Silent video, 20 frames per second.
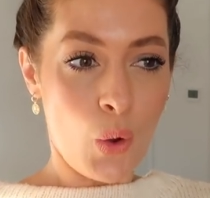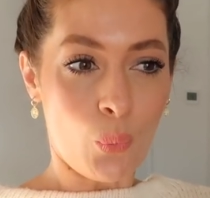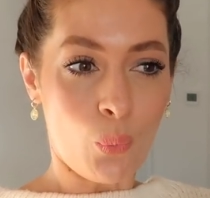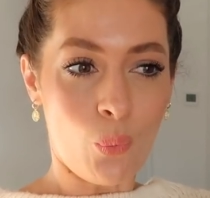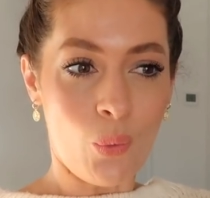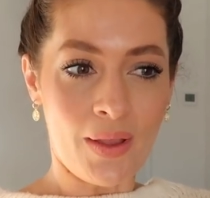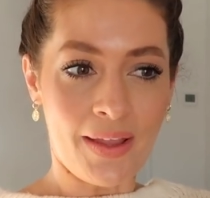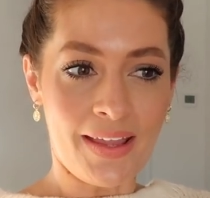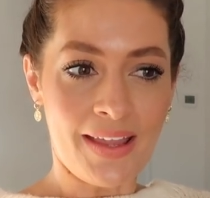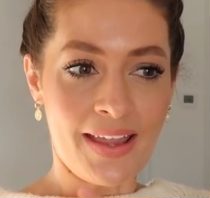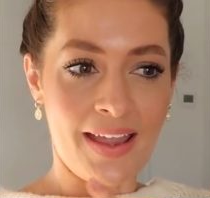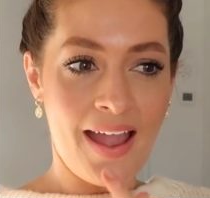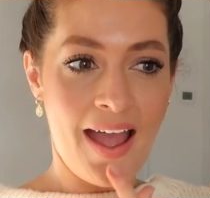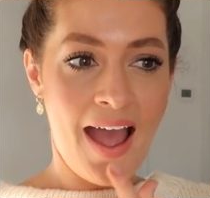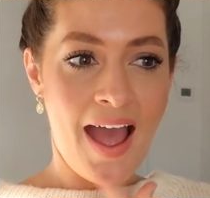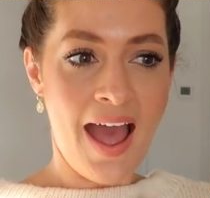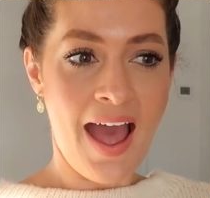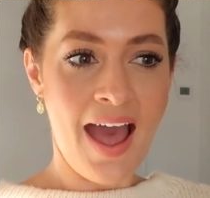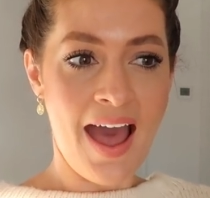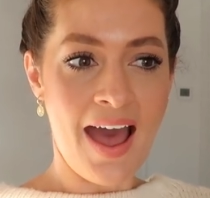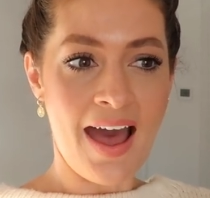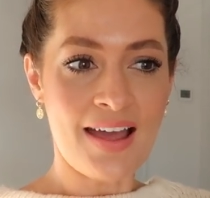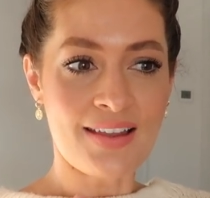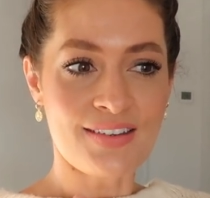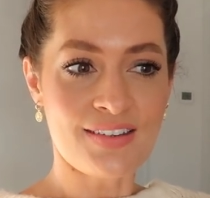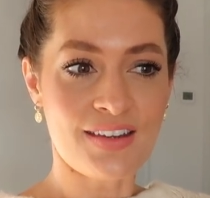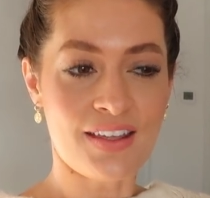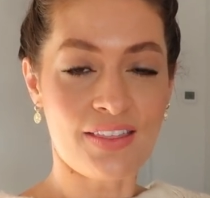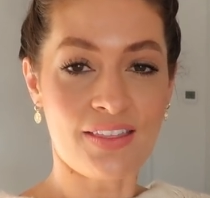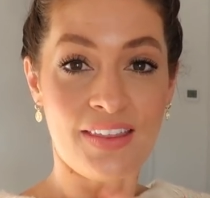We
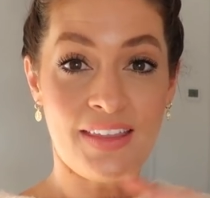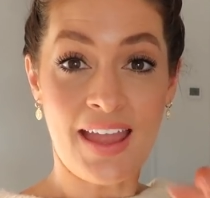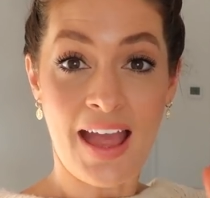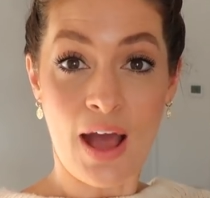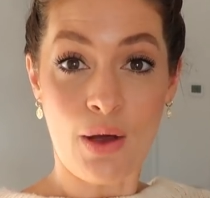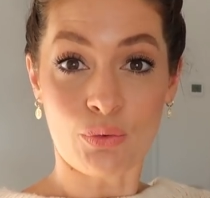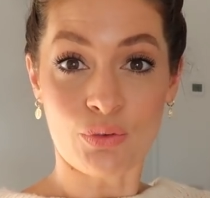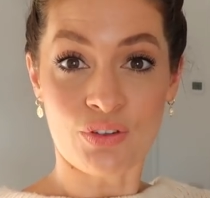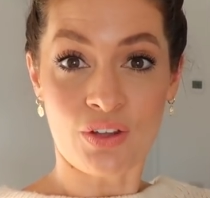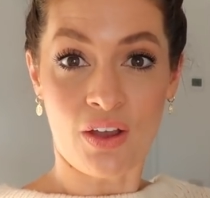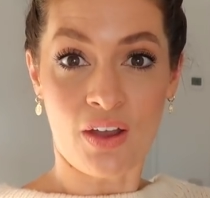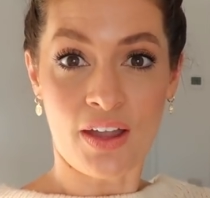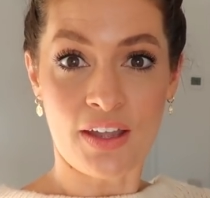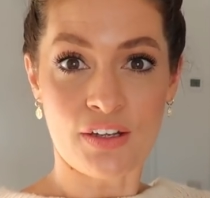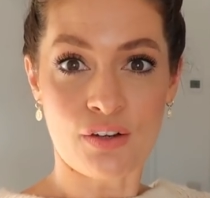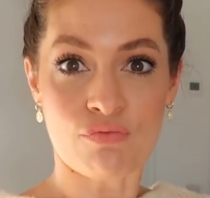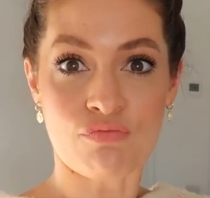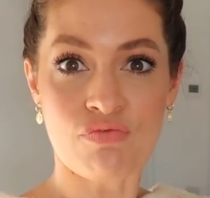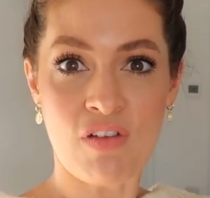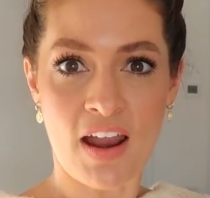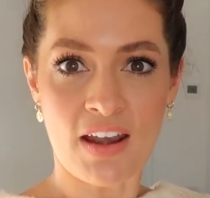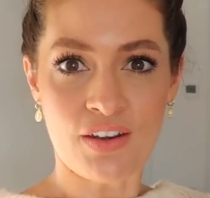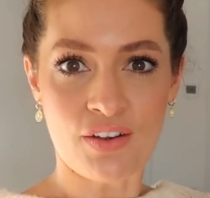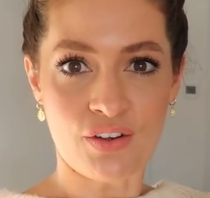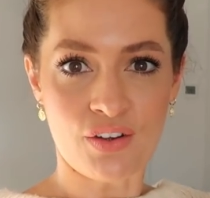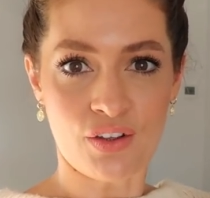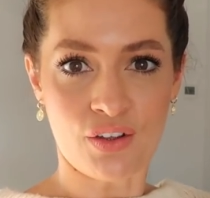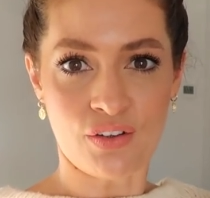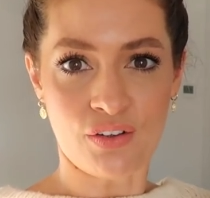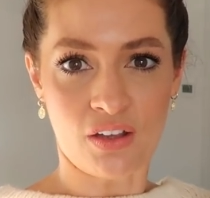had the outside
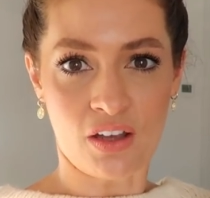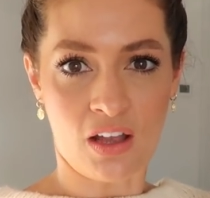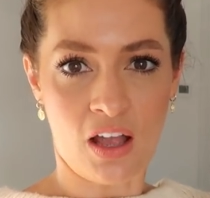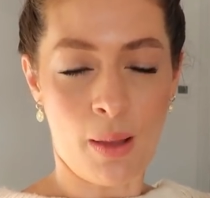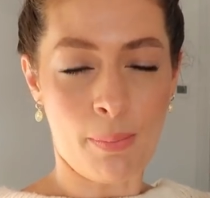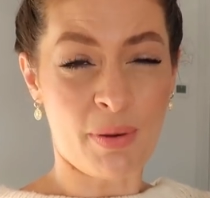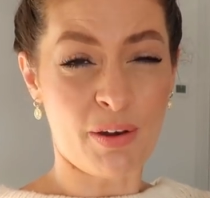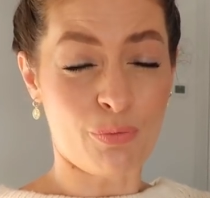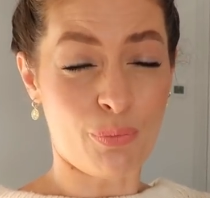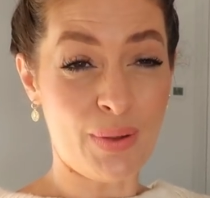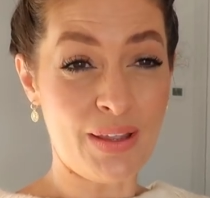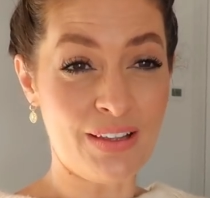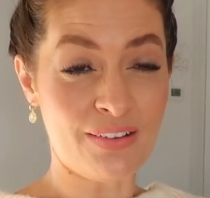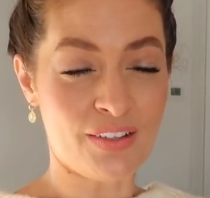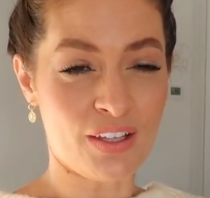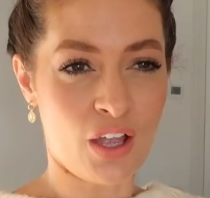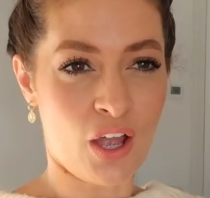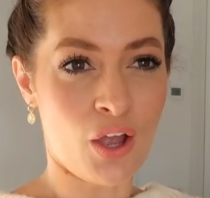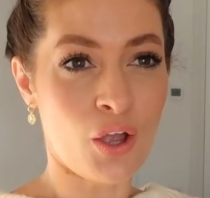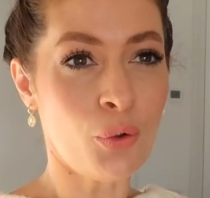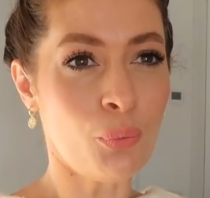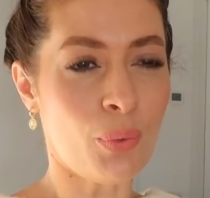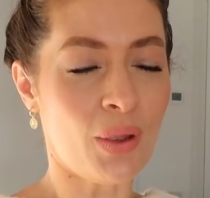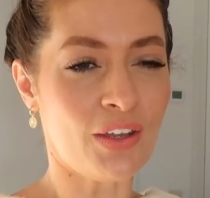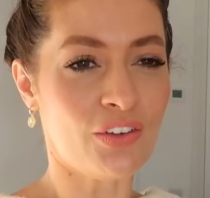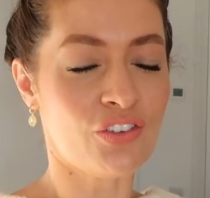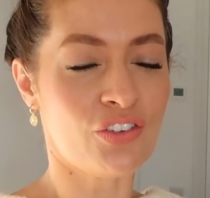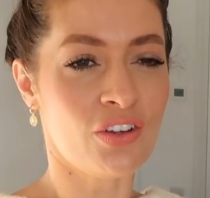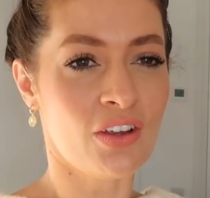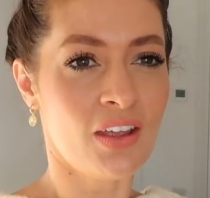rendered a couple of weeks ago,
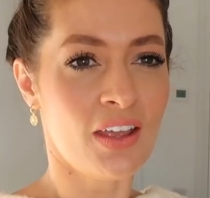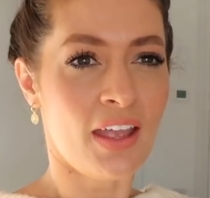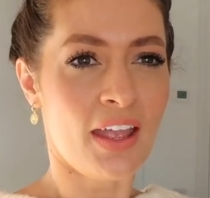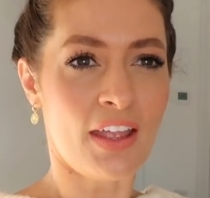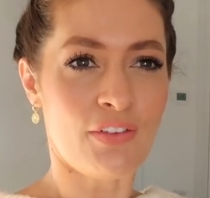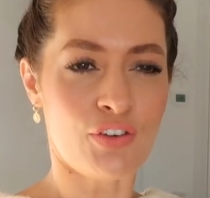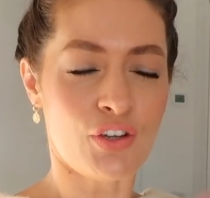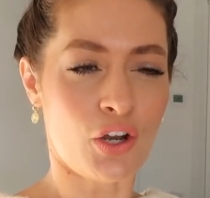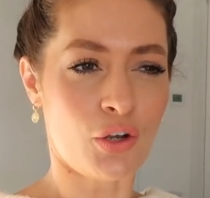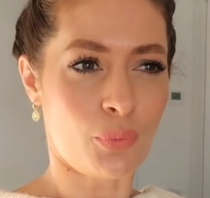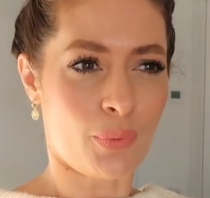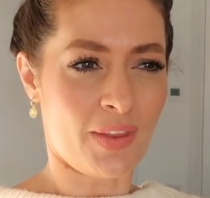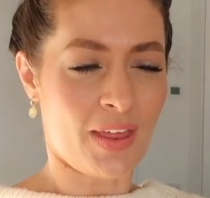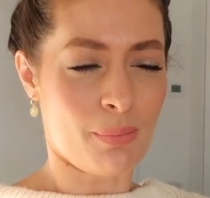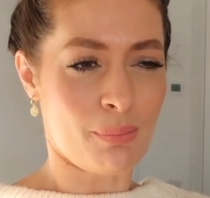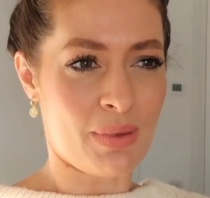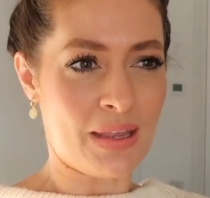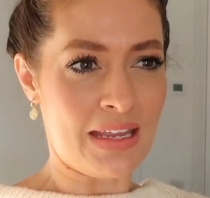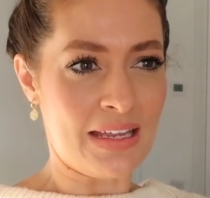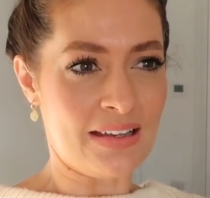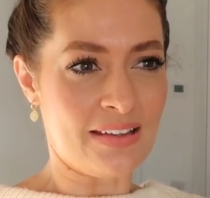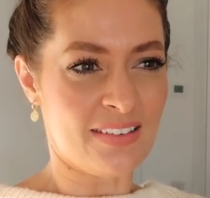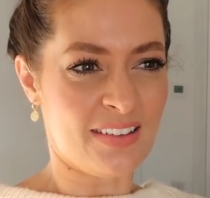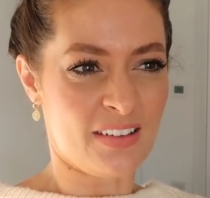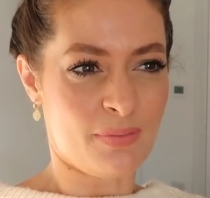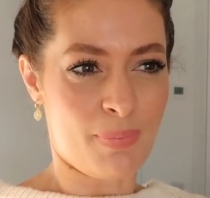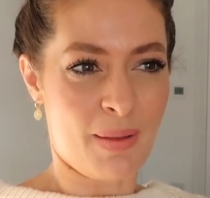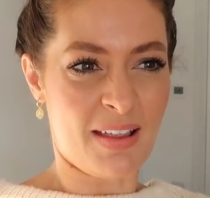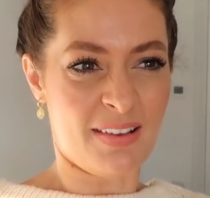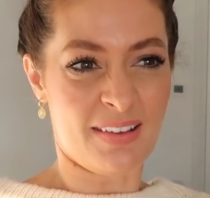which if you don't know what that means,
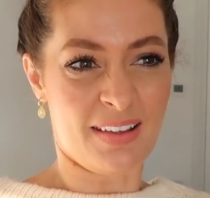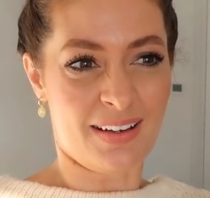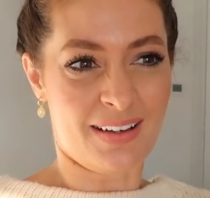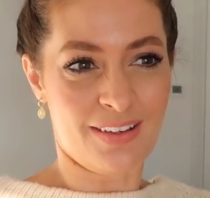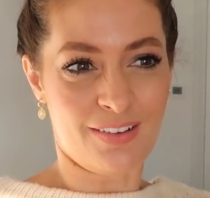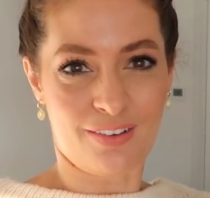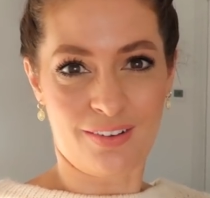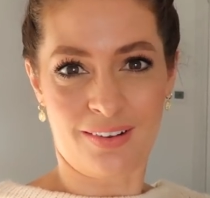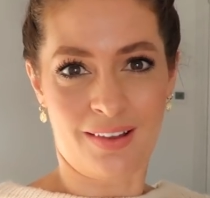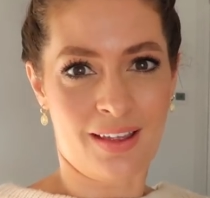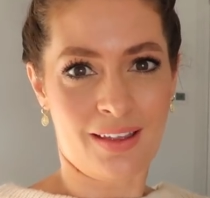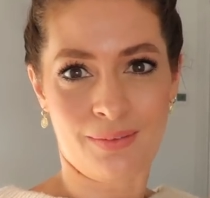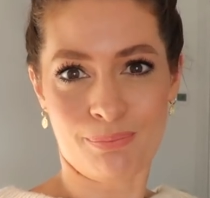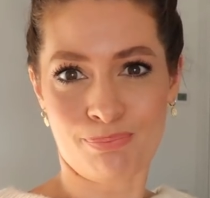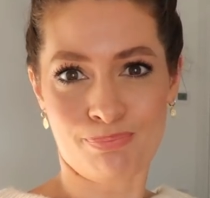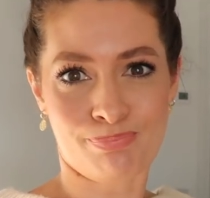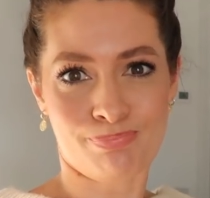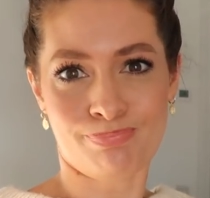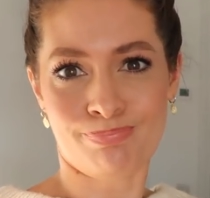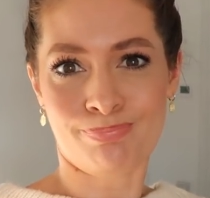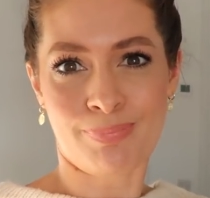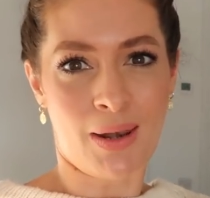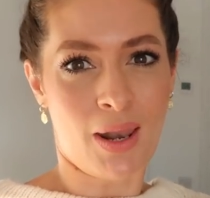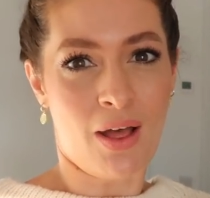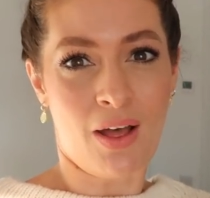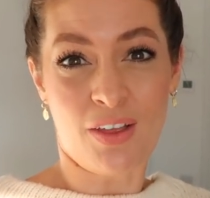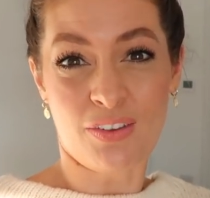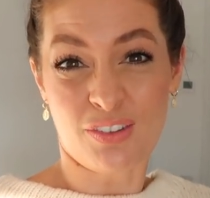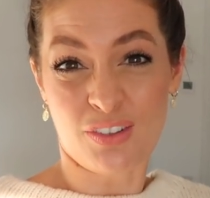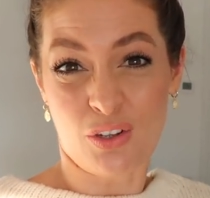it's basically just like
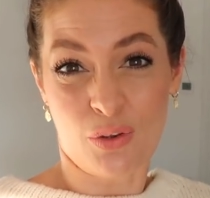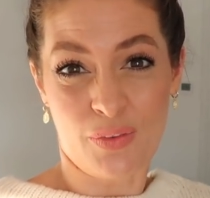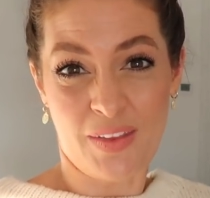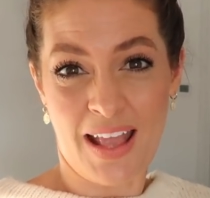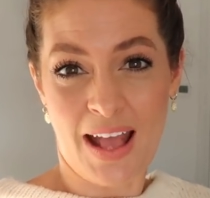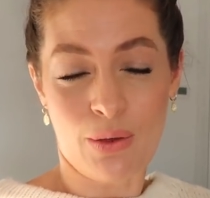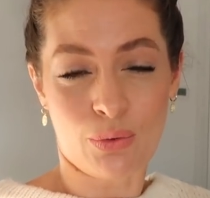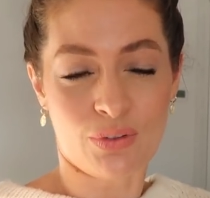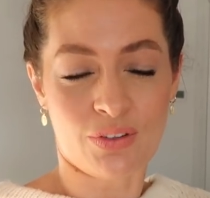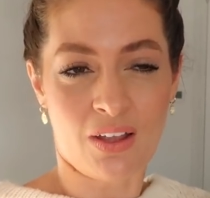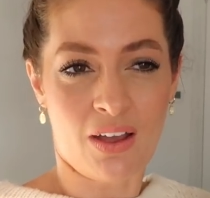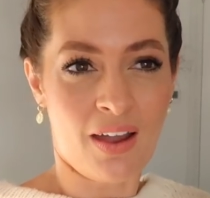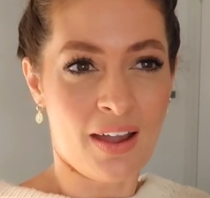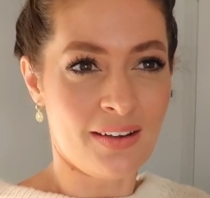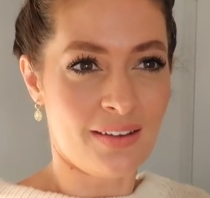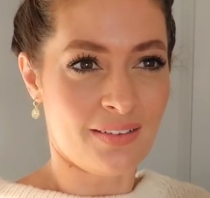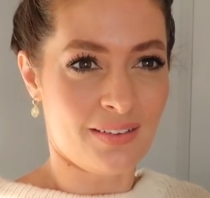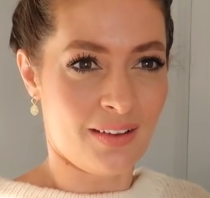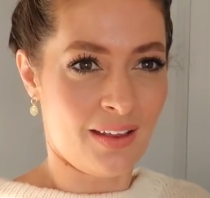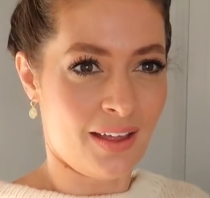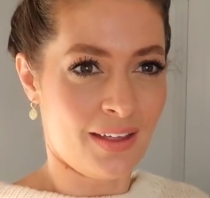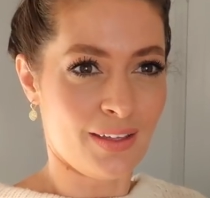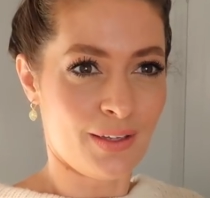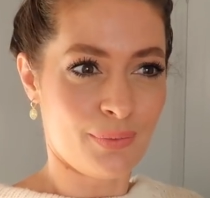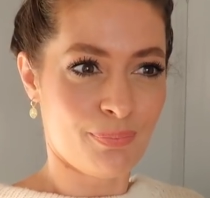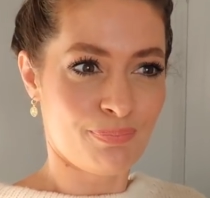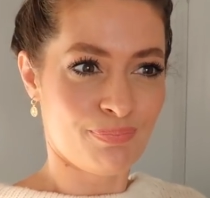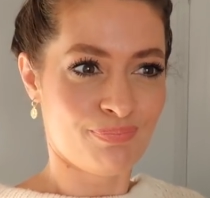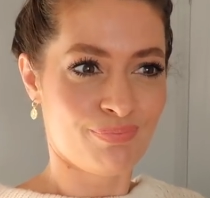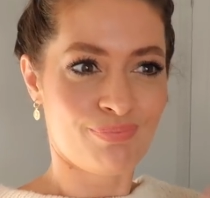plastered on the outside. It's like,